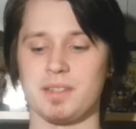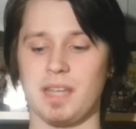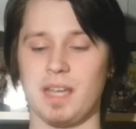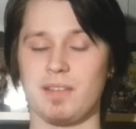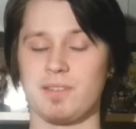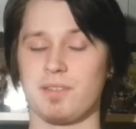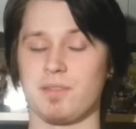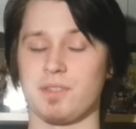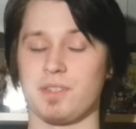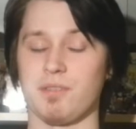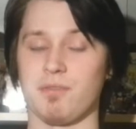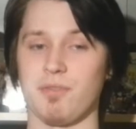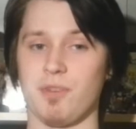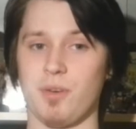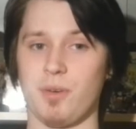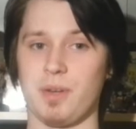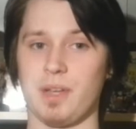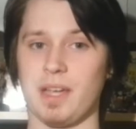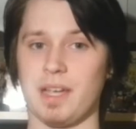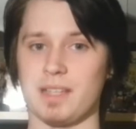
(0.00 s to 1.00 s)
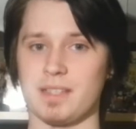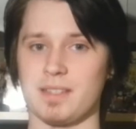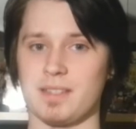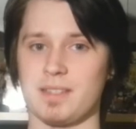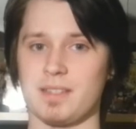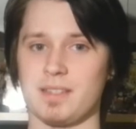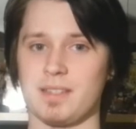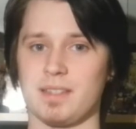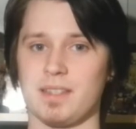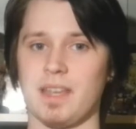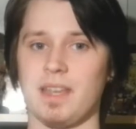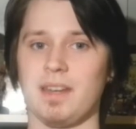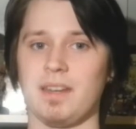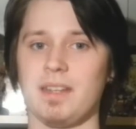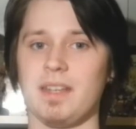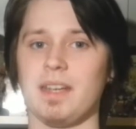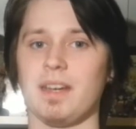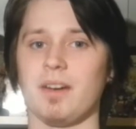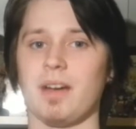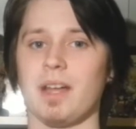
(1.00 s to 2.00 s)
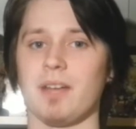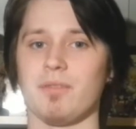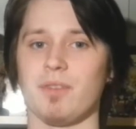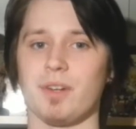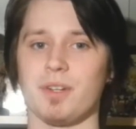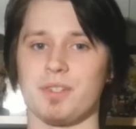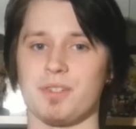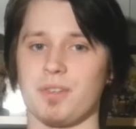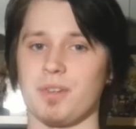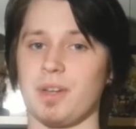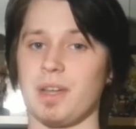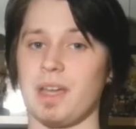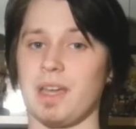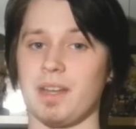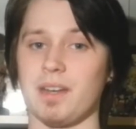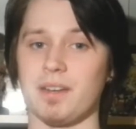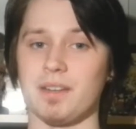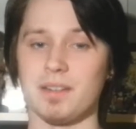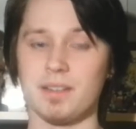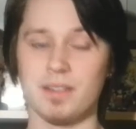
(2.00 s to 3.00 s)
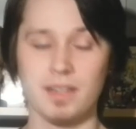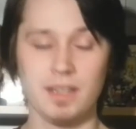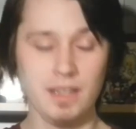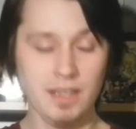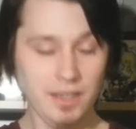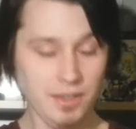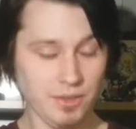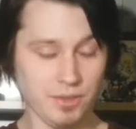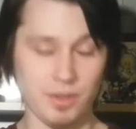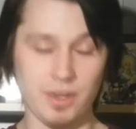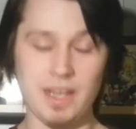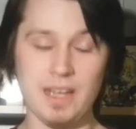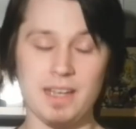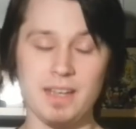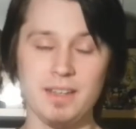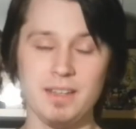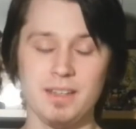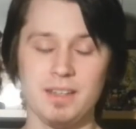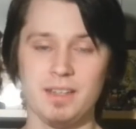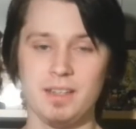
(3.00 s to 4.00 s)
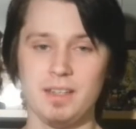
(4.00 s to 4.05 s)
Tales of Symphonia has its 10-year anniversary, and today